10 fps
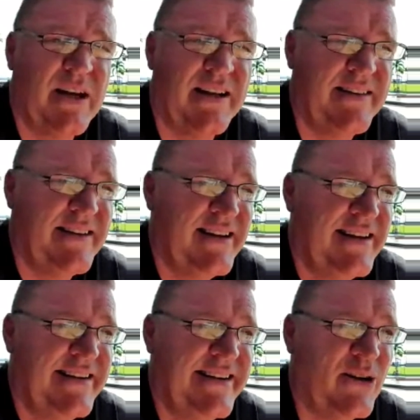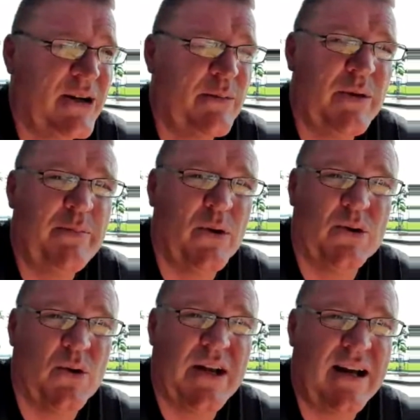And, you know, I can be
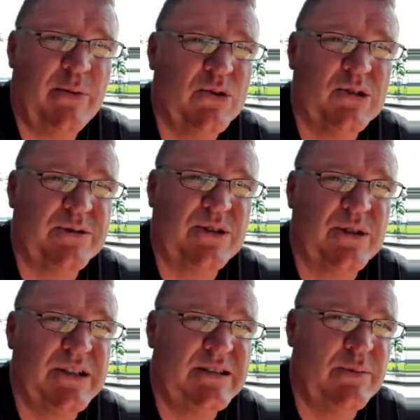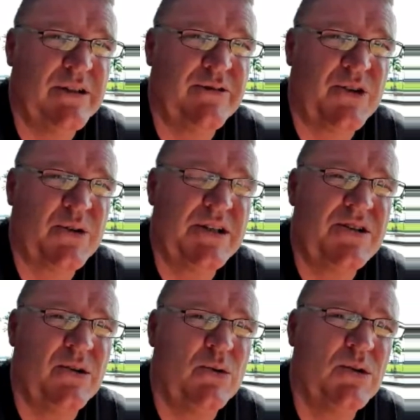pulling all the apples off the tree, but if the
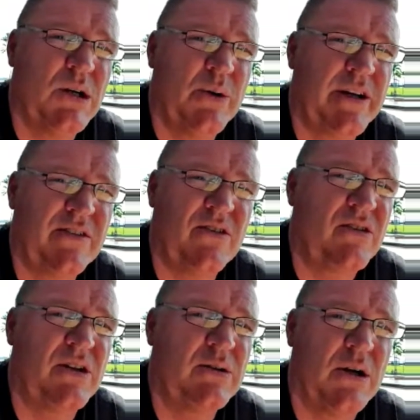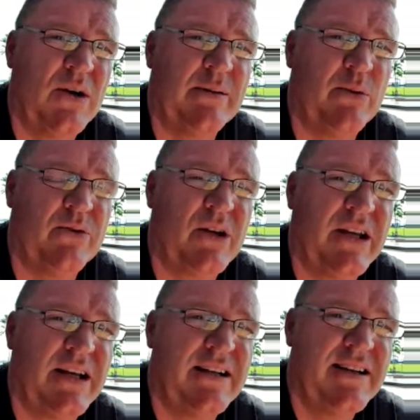tree's still growing, it's just going to grow apples
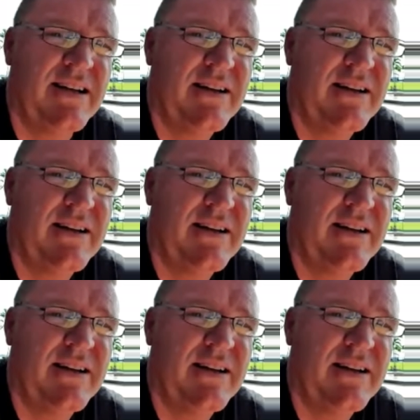again.